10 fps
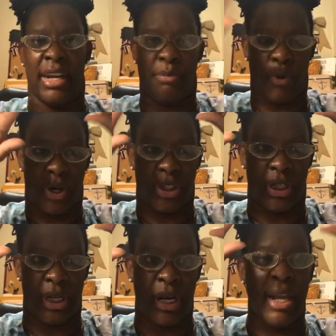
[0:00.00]
is that
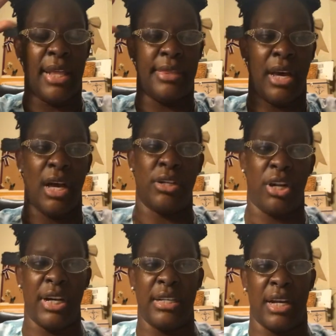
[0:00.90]
encases the
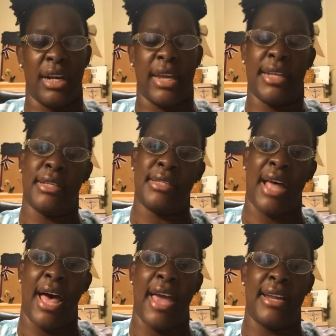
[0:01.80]
baby, the shiny
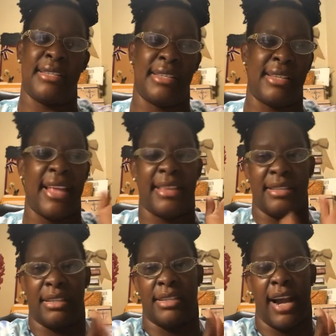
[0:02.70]
portion
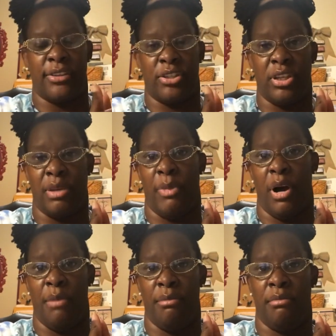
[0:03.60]
the Dirty
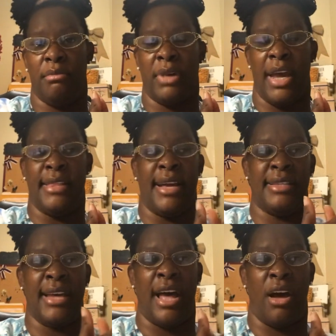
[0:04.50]
Duncan side is the
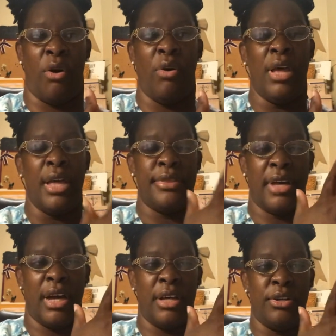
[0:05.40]
side that's attached to
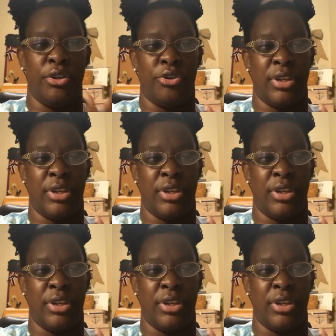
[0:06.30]
the mom.